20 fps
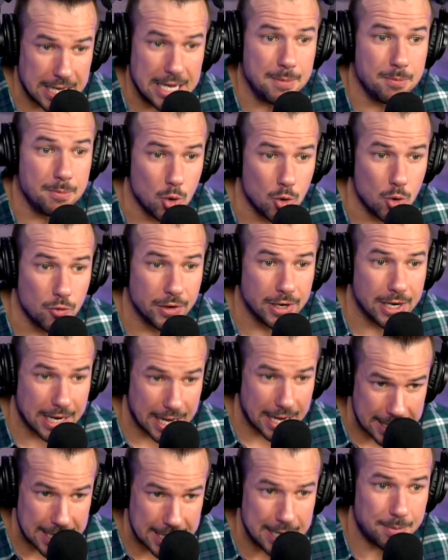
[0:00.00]
I keep moving
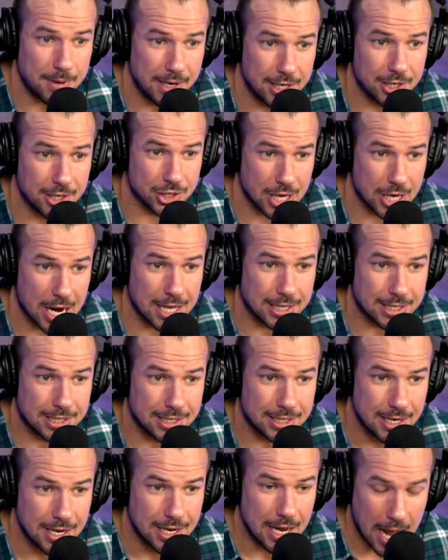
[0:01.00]
and I keep hitting
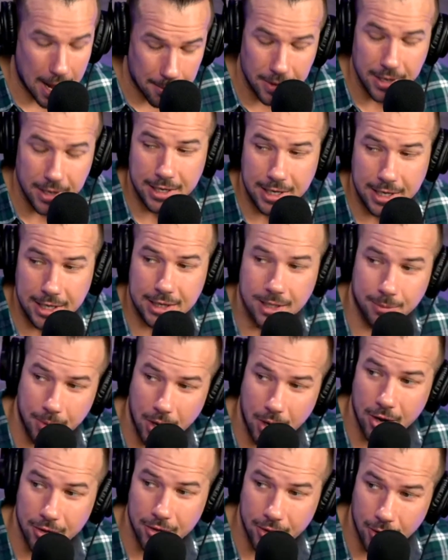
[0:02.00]
shots, I'm going to get the
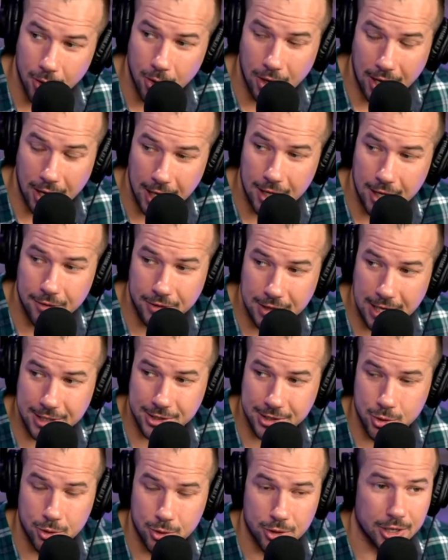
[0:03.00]
ball in the hole a hell of a
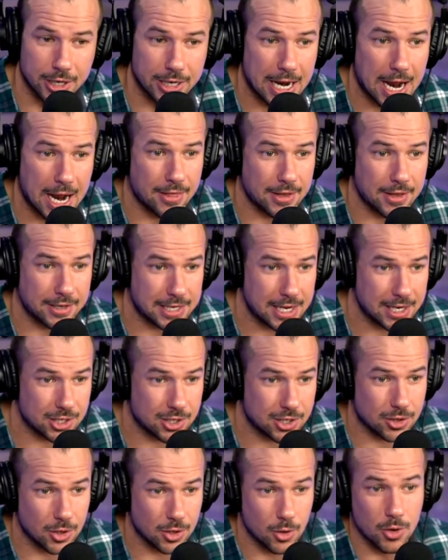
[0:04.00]
lot sooner than the guy that
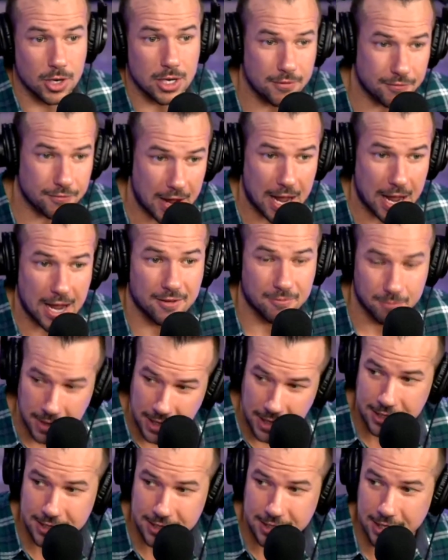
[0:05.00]
takes 35
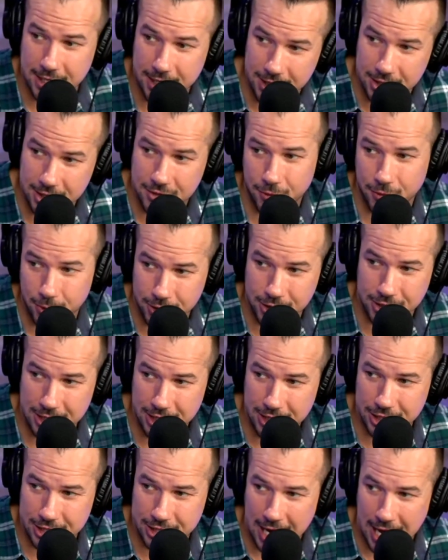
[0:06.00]
minutes to hit his first
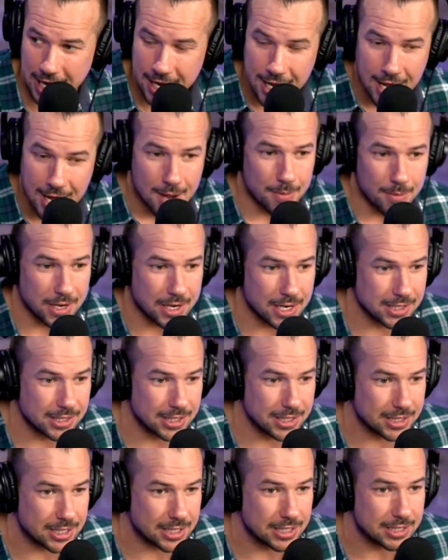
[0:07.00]
tee shot because
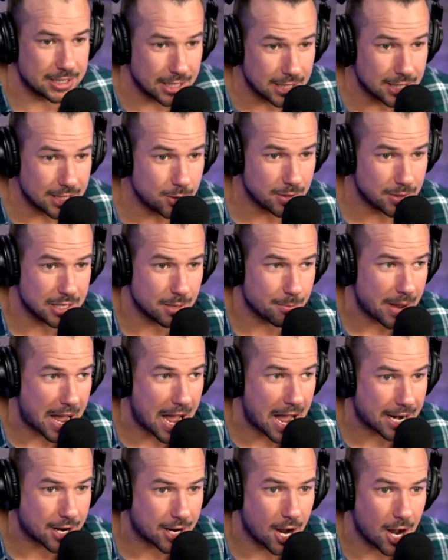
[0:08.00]
he's continuing to
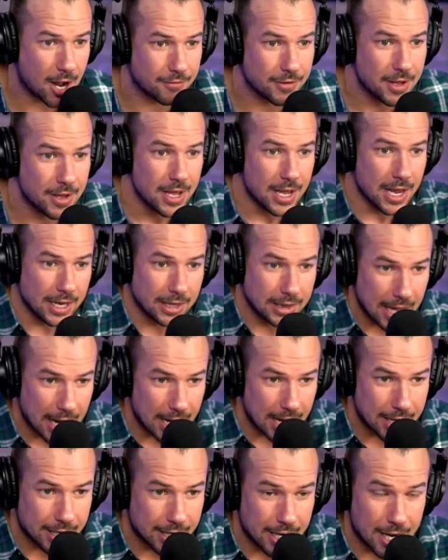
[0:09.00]
back off and
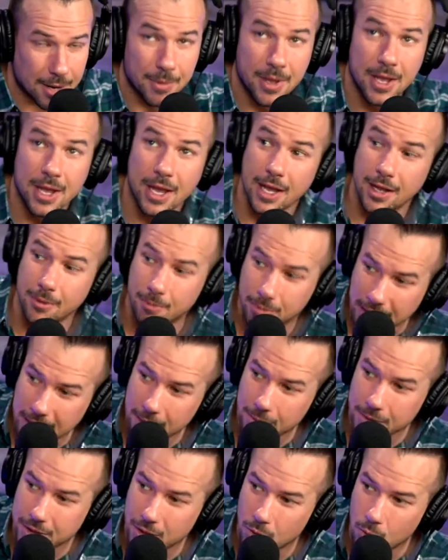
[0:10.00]
line it up and
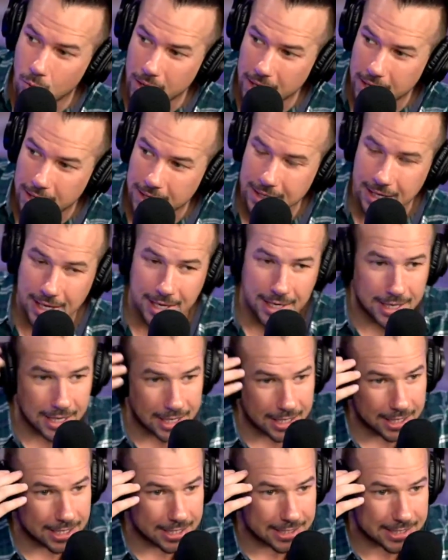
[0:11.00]
play with the wind and
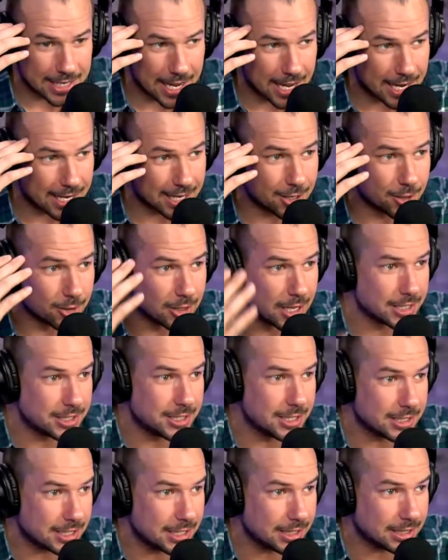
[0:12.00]
get in his head. And you're
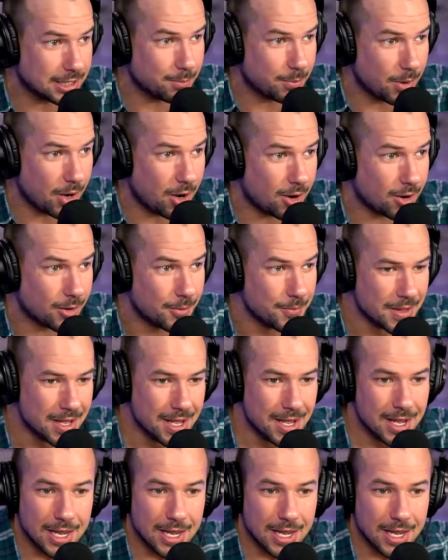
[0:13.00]
like, just hit the ball.